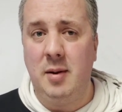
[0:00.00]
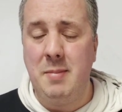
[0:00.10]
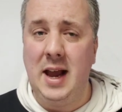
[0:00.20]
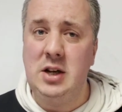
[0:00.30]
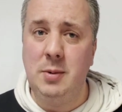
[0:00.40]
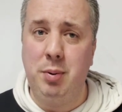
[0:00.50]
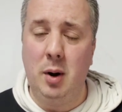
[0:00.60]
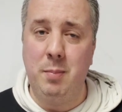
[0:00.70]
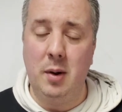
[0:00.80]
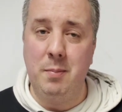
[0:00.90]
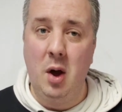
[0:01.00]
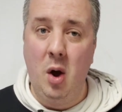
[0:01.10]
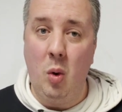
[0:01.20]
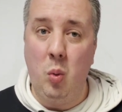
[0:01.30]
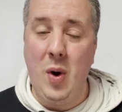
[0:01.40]
a major problem
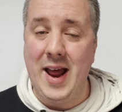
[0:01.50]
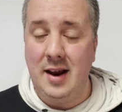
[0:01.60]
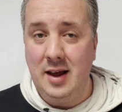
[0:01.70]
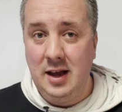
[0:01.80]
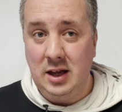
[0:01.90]
when